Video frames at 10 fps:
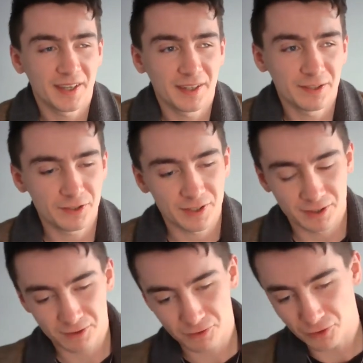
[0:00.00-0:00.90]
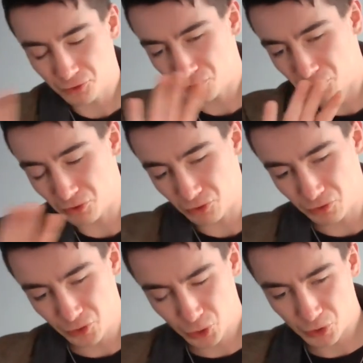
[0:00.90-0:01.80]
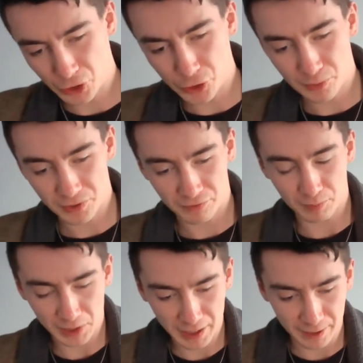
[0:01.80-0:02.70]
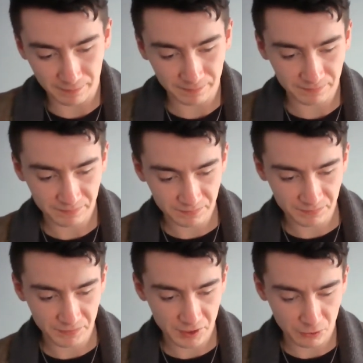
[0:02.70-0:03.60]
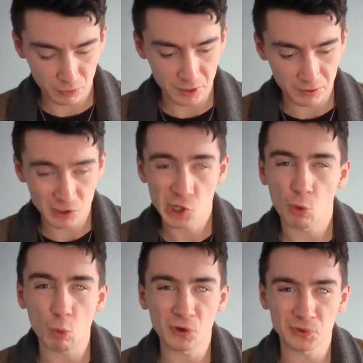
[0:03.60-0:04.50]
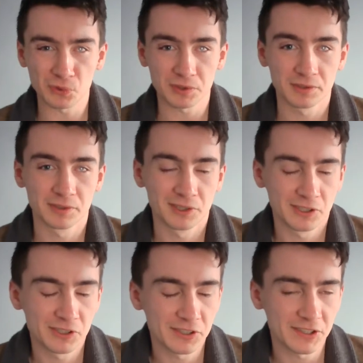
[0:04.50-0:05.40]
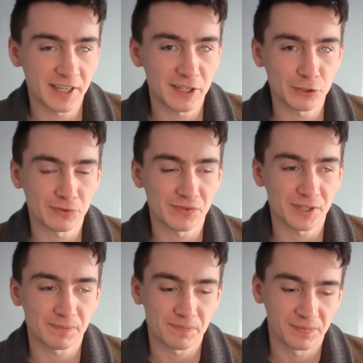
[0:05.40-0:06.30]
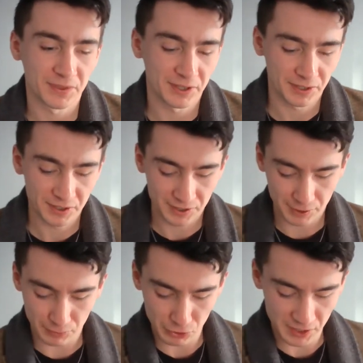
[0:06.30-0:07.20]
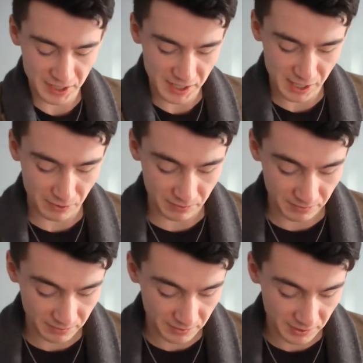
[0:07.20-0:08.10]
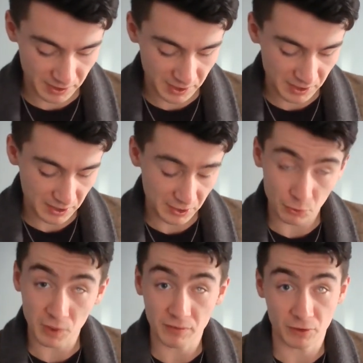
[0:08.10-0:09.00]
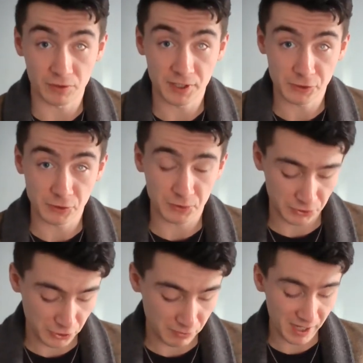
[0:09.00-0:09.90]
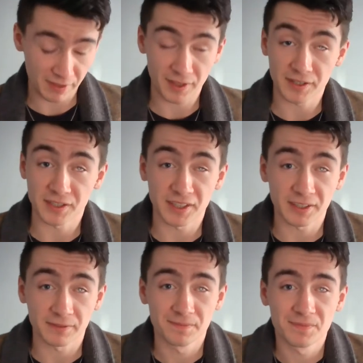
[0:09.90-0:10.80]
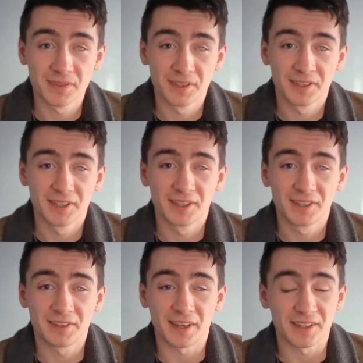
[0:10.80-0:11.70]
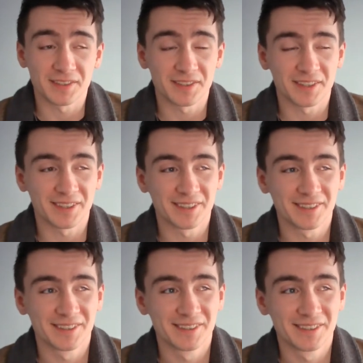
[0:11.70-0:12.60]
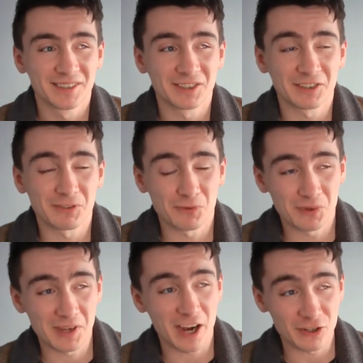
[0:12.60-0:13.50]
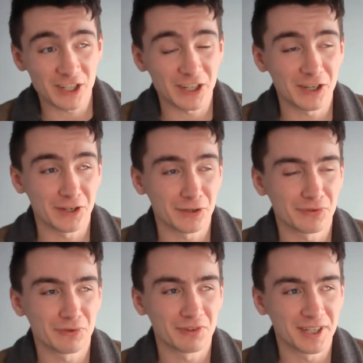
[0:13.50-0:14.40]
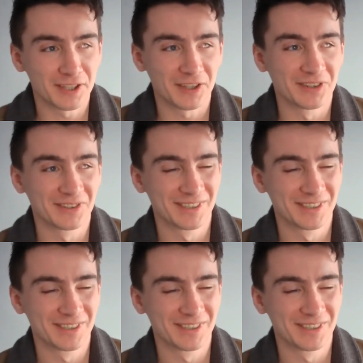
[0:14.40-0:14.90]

And the door swung open of the plane, and we waddled to the edge of it, and looking down, weather conditions were bad that day that we actually heard over the radio,